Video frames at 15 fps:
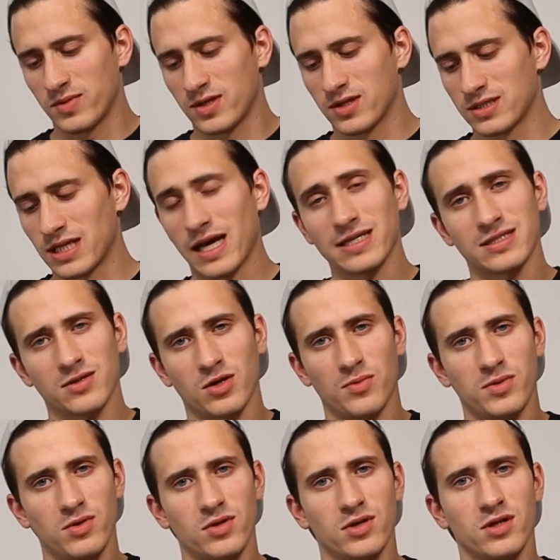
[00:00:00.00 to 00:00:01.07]
because as the
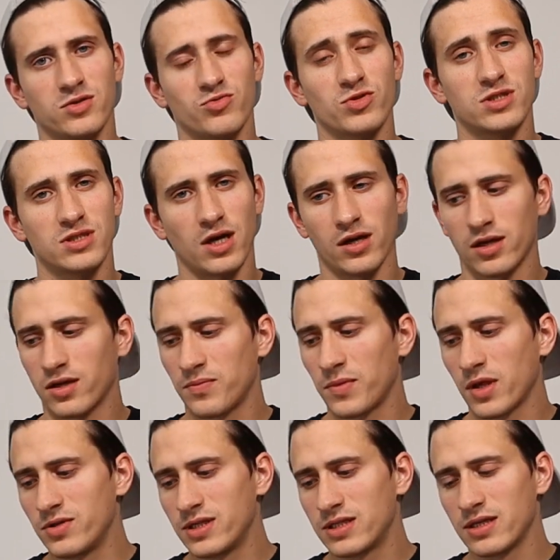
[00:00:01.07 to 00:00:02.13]
computer is restarting,
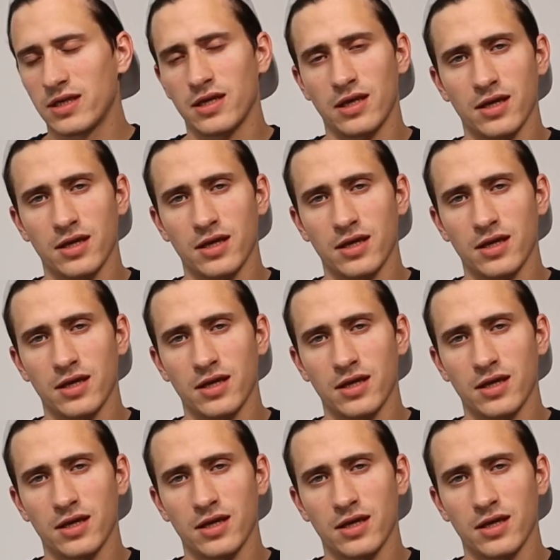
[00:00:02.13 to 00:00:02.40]
you need to